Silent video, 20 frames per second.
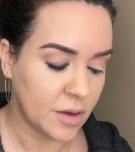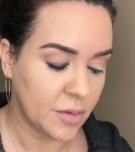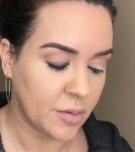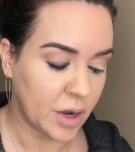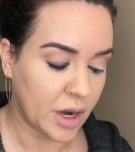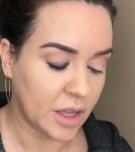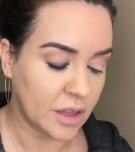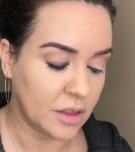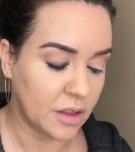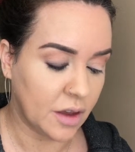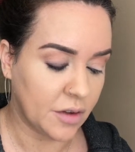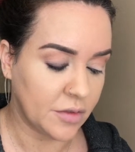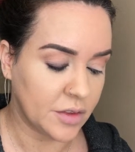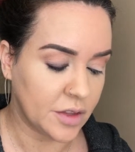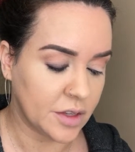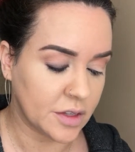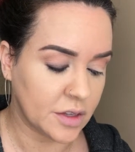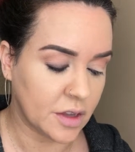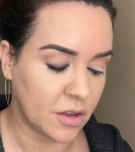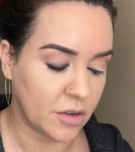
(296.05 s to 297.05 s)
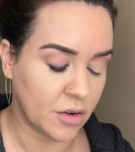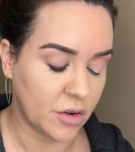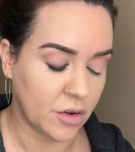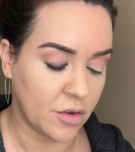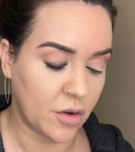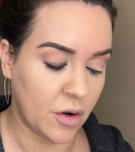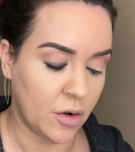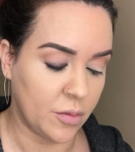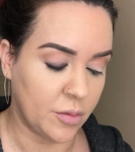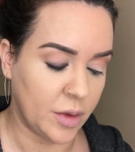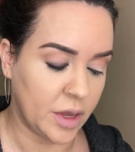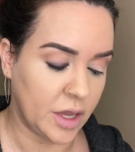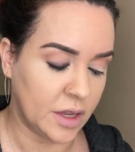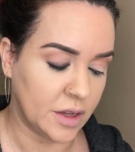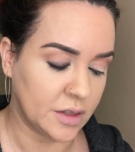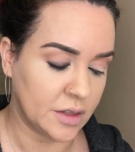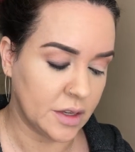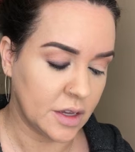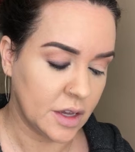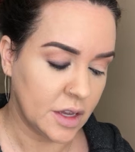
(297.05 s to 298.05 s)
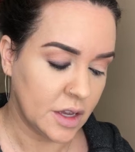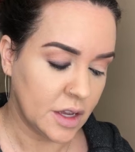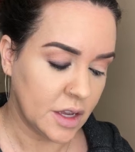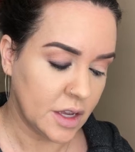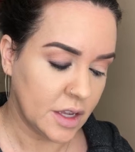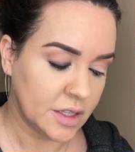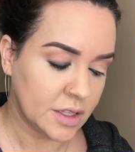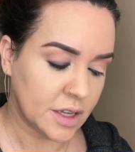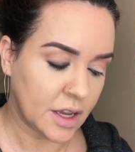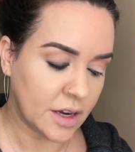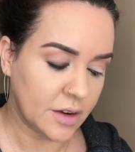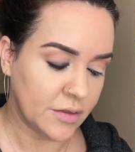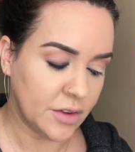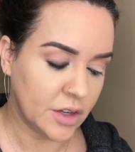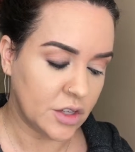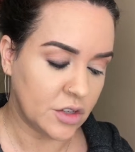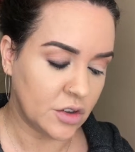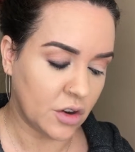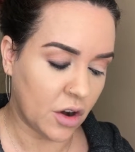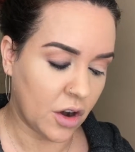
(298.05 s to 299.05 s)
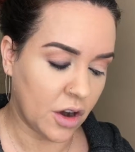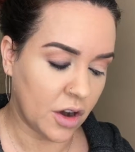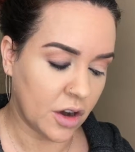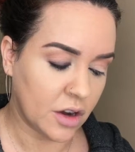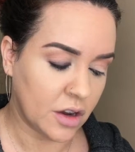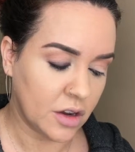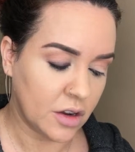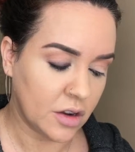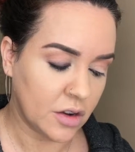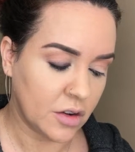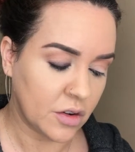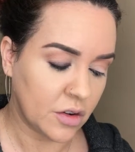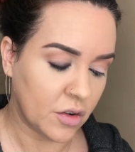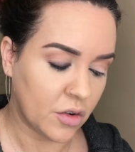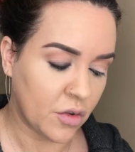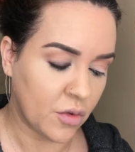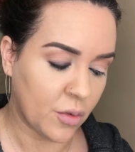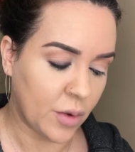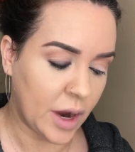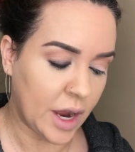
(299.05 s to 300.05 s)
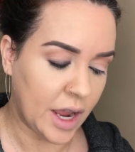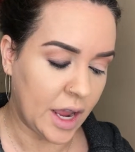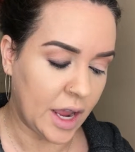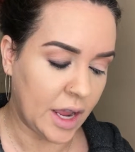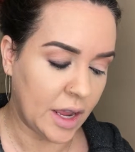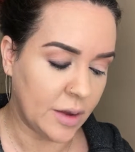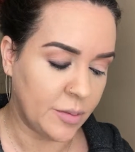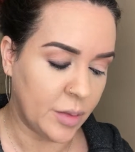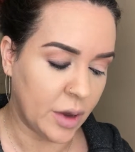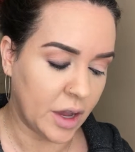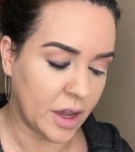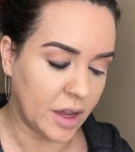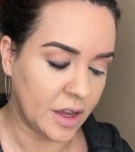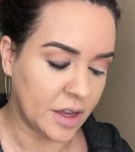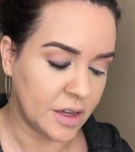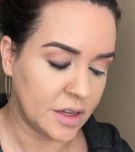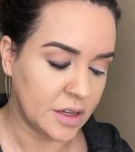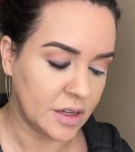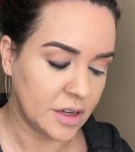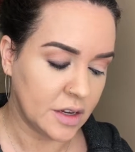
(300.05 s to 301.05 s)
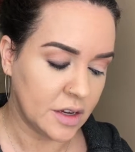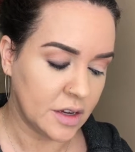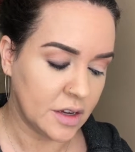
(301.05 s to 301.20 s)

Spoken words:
But I love this color Chrome because it's kind of a dark gray, but